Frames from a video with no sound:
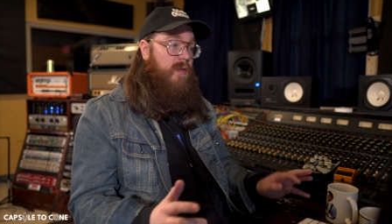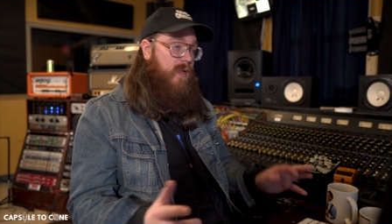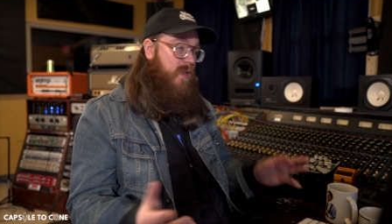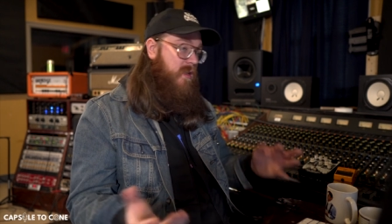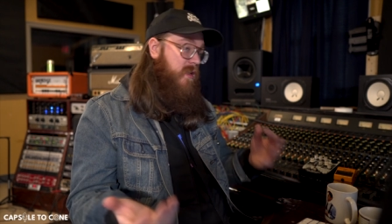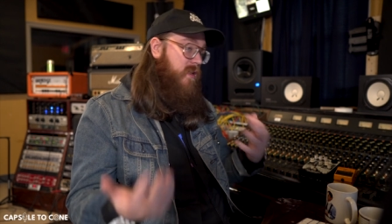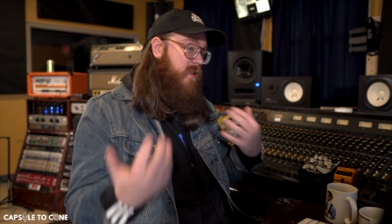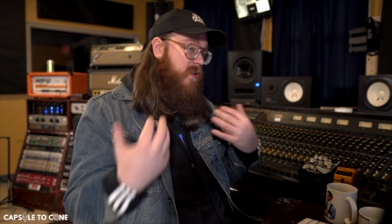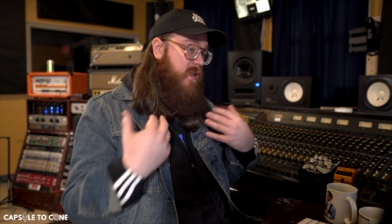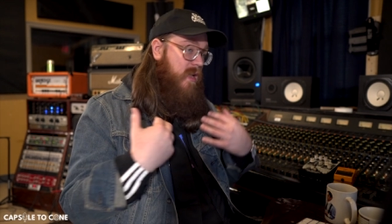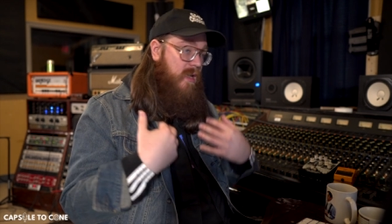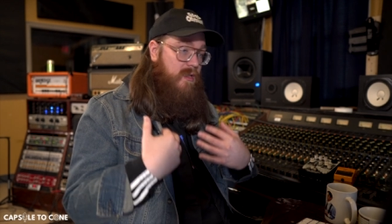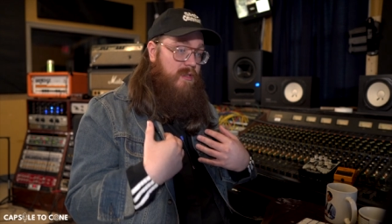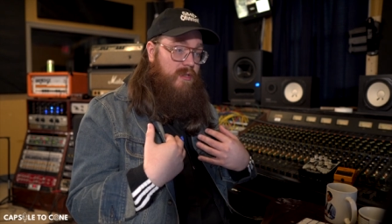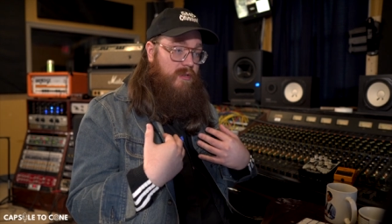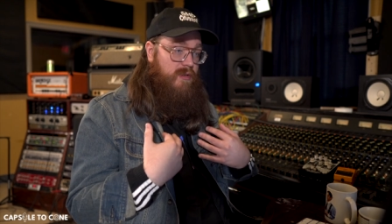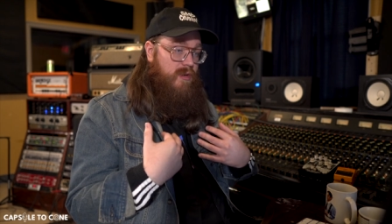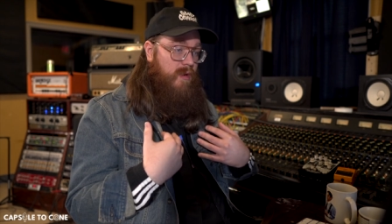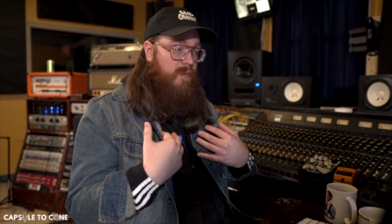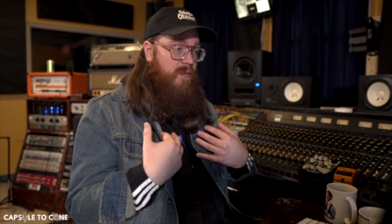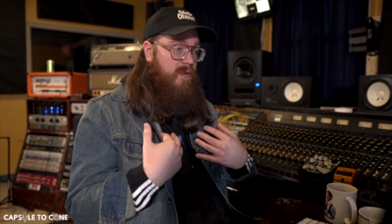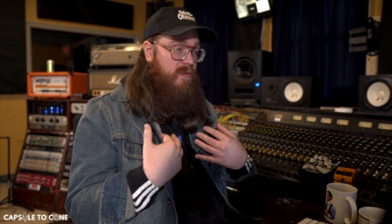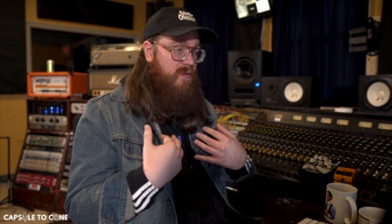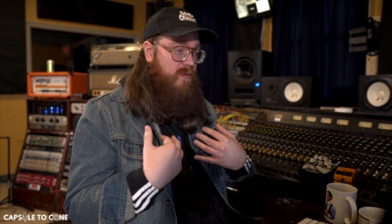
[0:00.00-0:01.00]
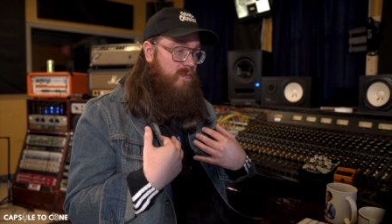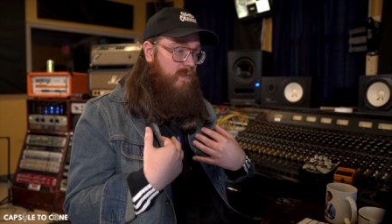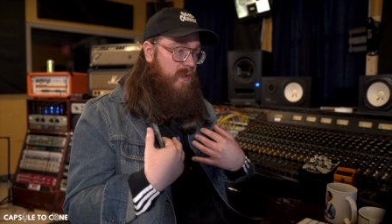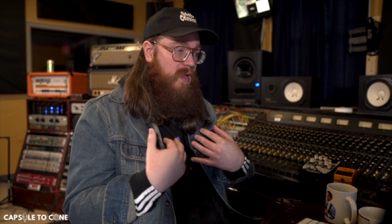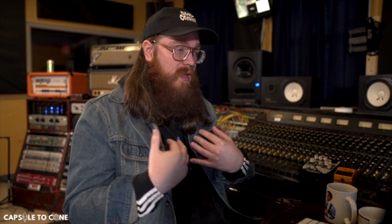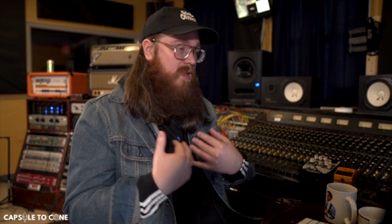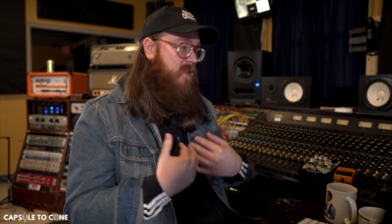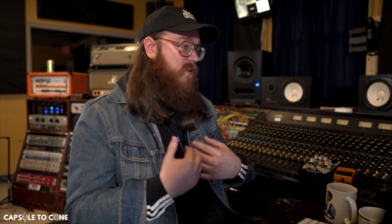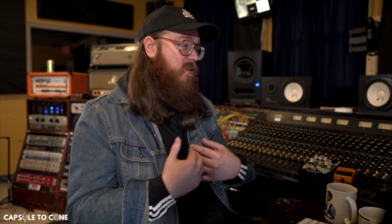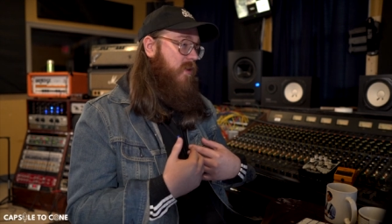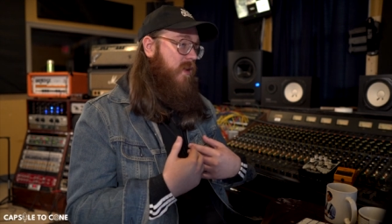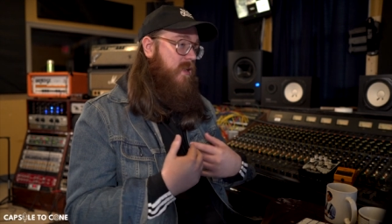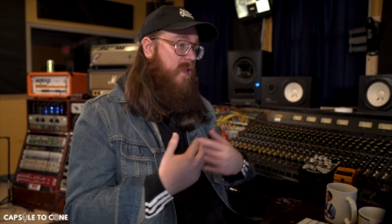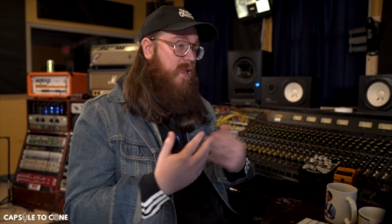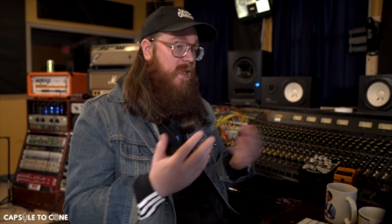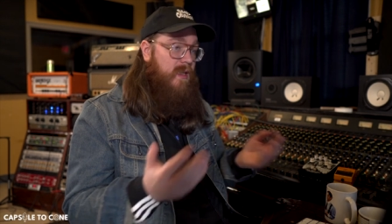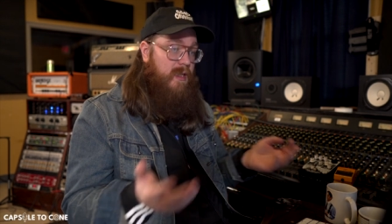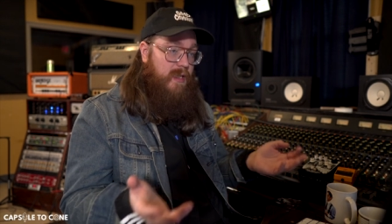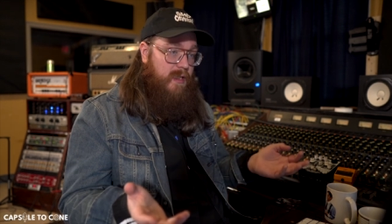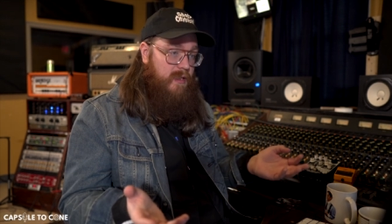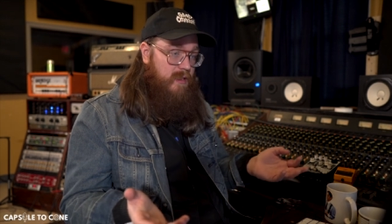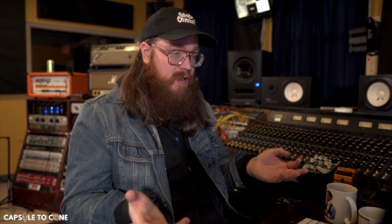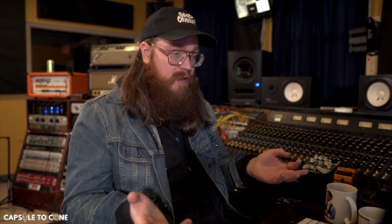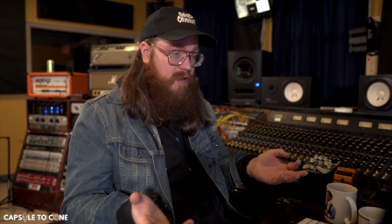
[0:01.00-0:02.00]
In this yeah. case, the drummer was me, so I
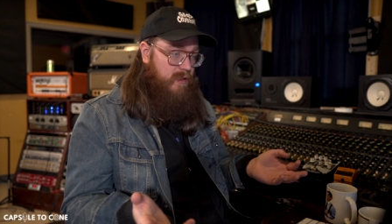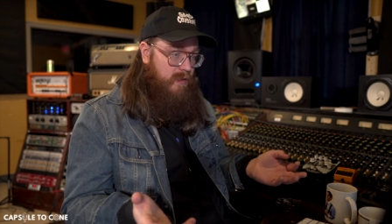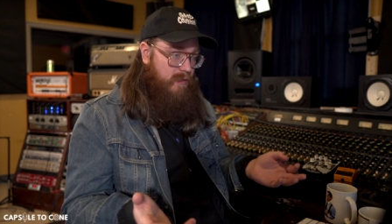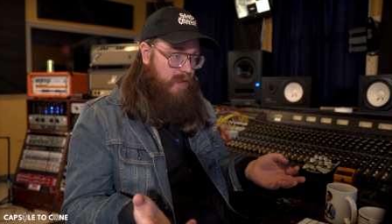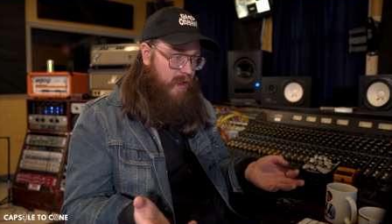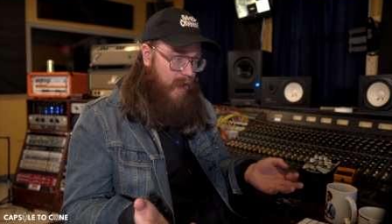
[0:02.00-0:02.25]
didn't get to do